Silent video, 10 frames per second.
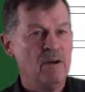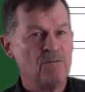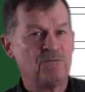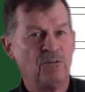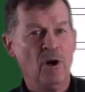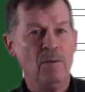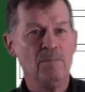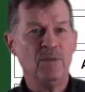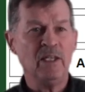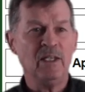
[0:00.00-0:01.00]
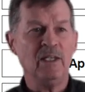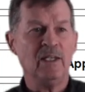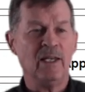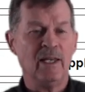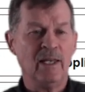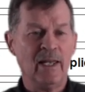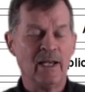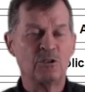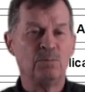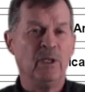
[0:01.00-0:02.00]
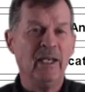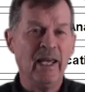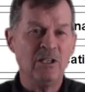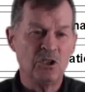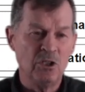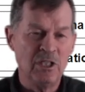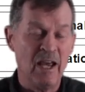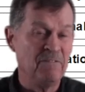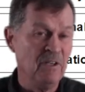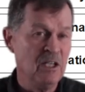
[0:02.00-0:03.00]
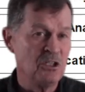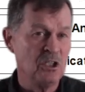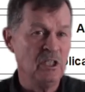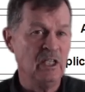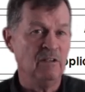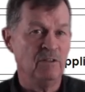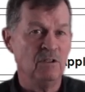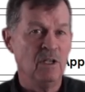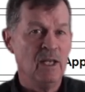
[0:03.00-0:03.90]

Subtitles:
from the explanation, definition given